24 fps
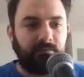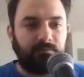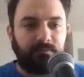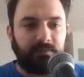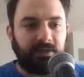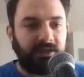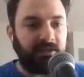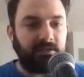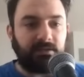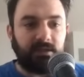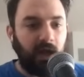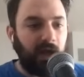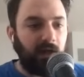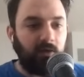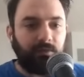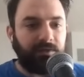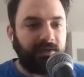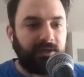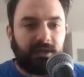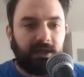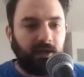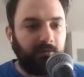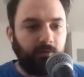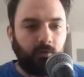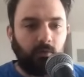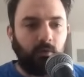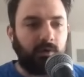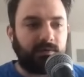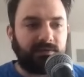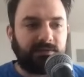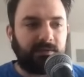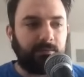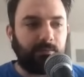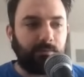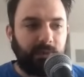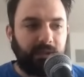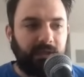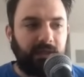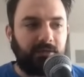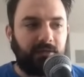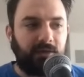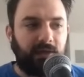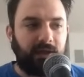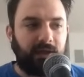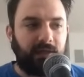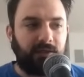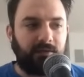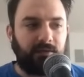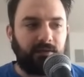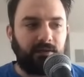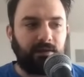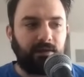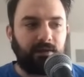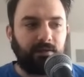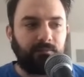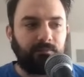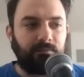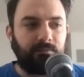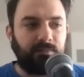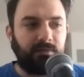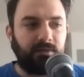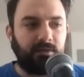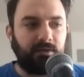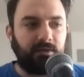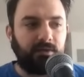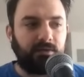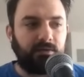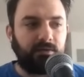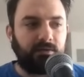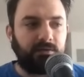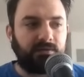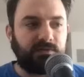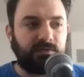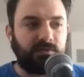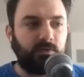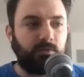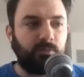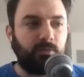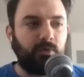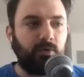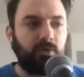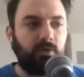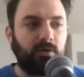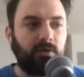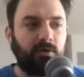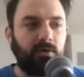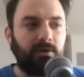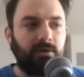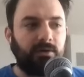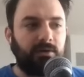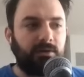I don't think he ever wants to be like the super